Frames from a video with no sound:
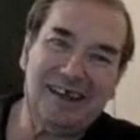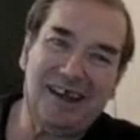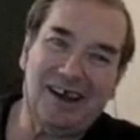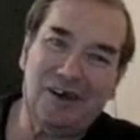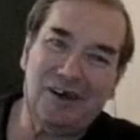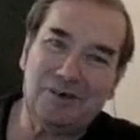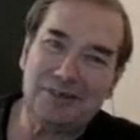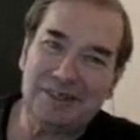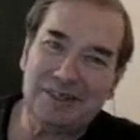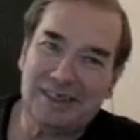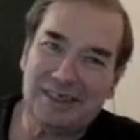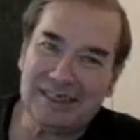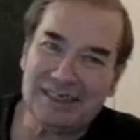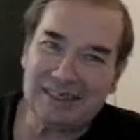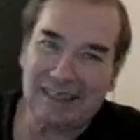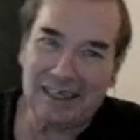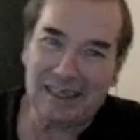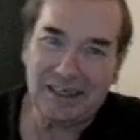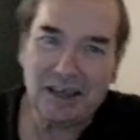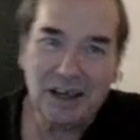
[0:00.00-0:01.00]
I was going to
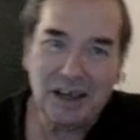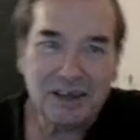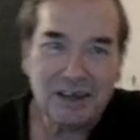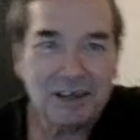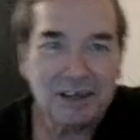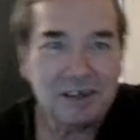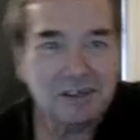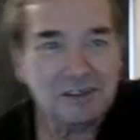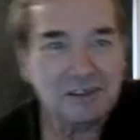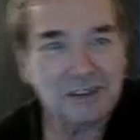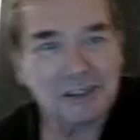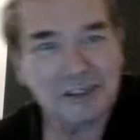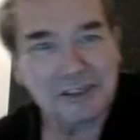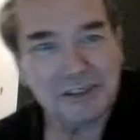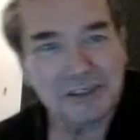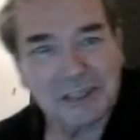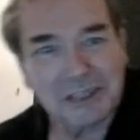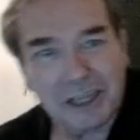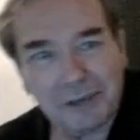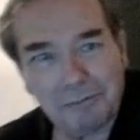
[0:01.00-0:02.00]
say,
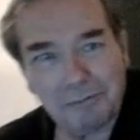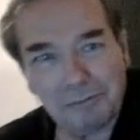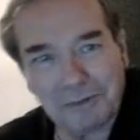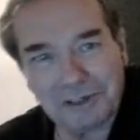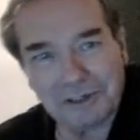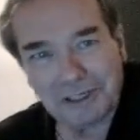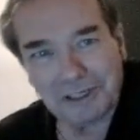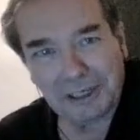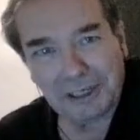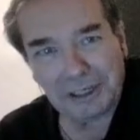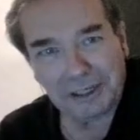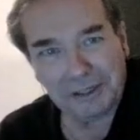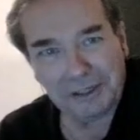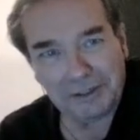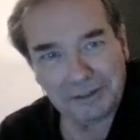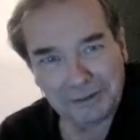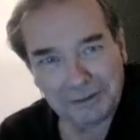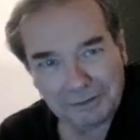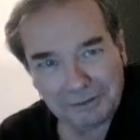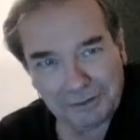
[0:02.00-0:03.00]

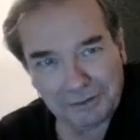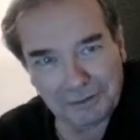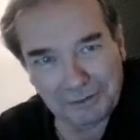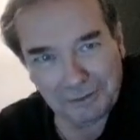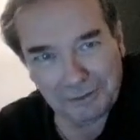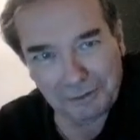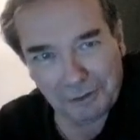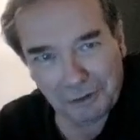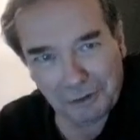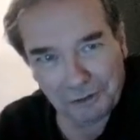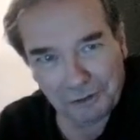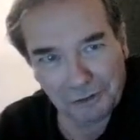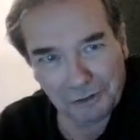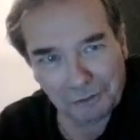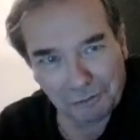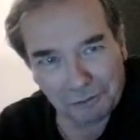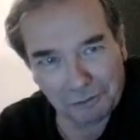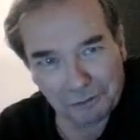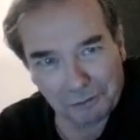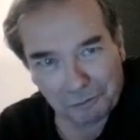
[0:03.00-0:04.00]
somebody
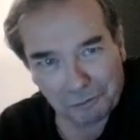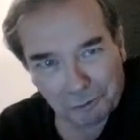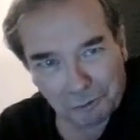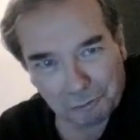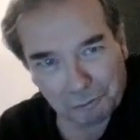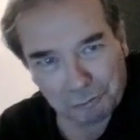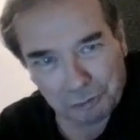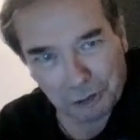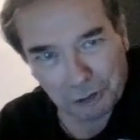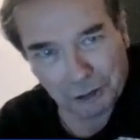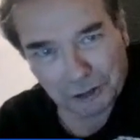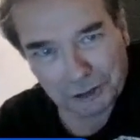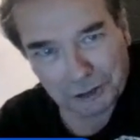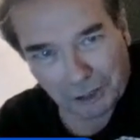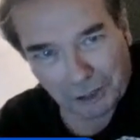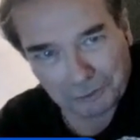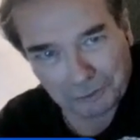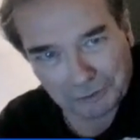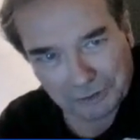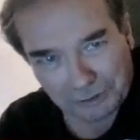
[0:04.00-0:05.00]
put
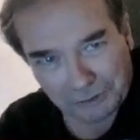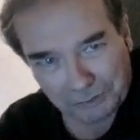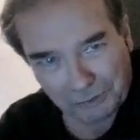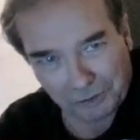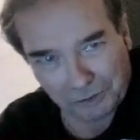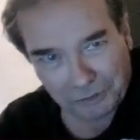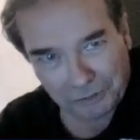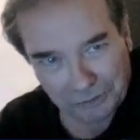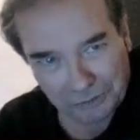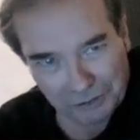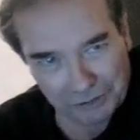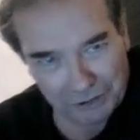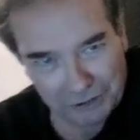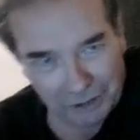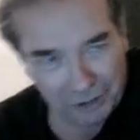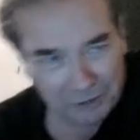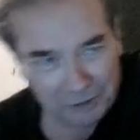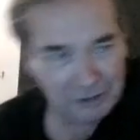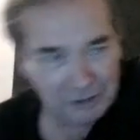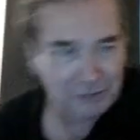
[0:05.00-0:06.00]
the
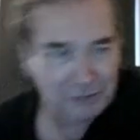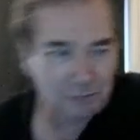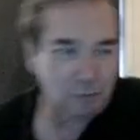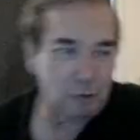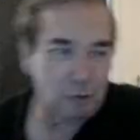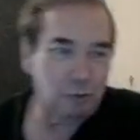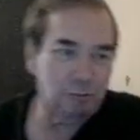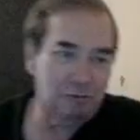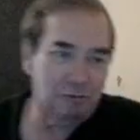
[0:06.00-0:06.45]
artist formerly